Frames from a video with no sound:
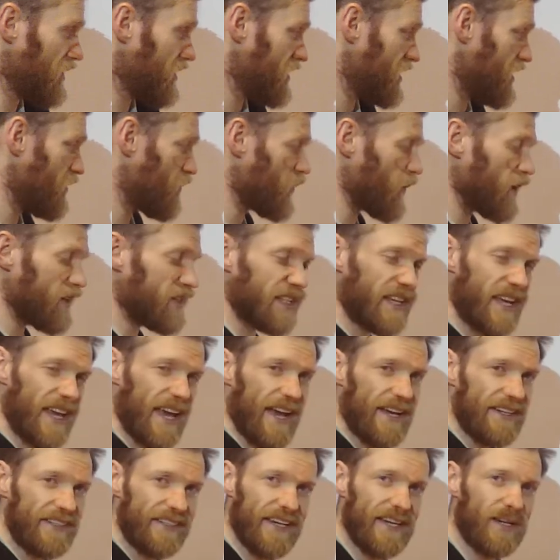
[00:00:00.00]
because otherwise it
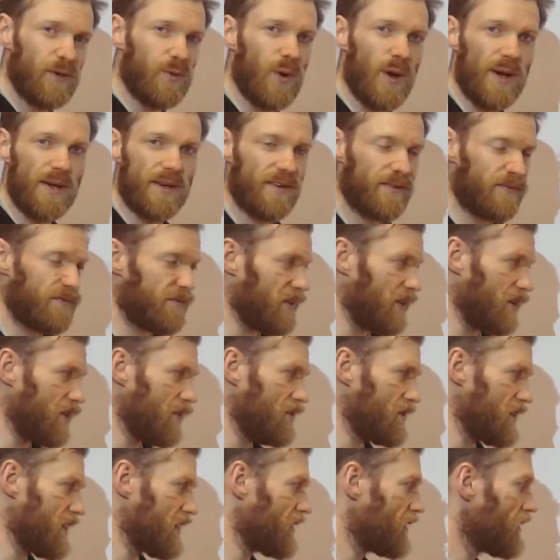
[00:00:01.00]
can get quite
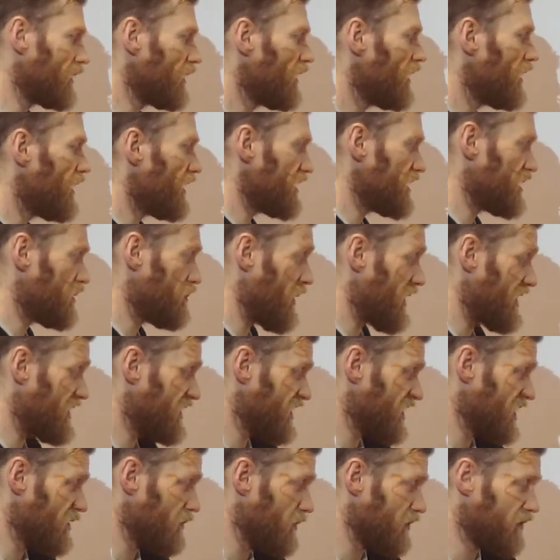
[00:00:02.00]
confusing,
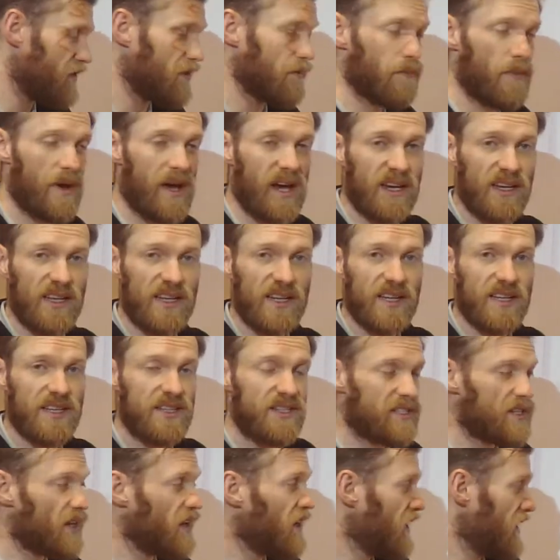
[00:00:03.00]
especially with the
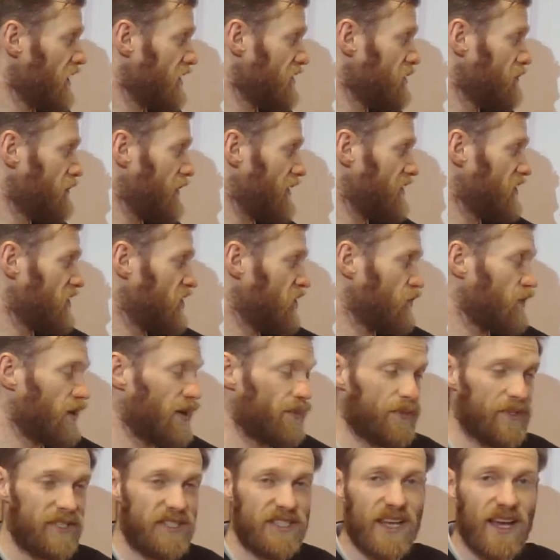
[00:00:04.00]
minus, especially
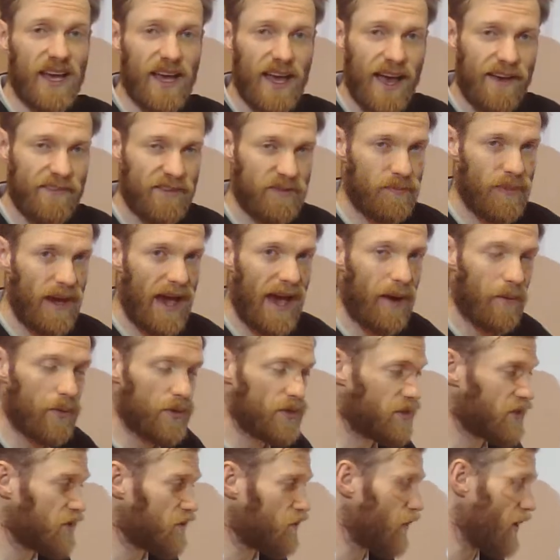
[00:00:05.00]
when we start having
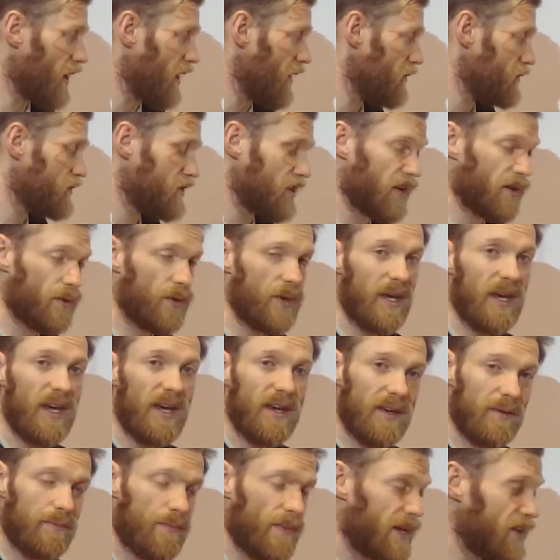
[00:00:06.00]
powers as well. So
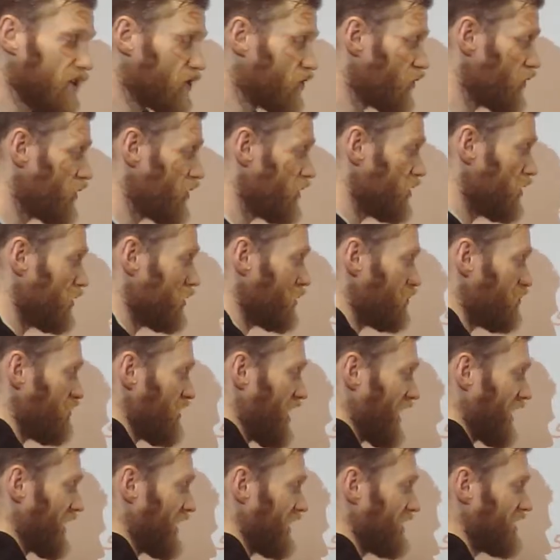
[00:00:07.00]
make sure you use
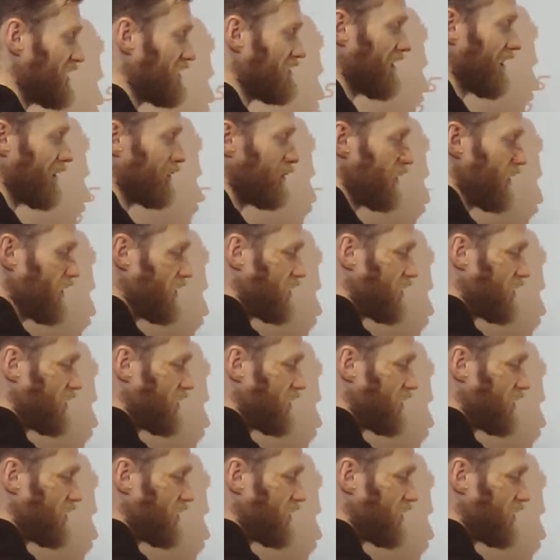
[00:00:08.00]
brackets around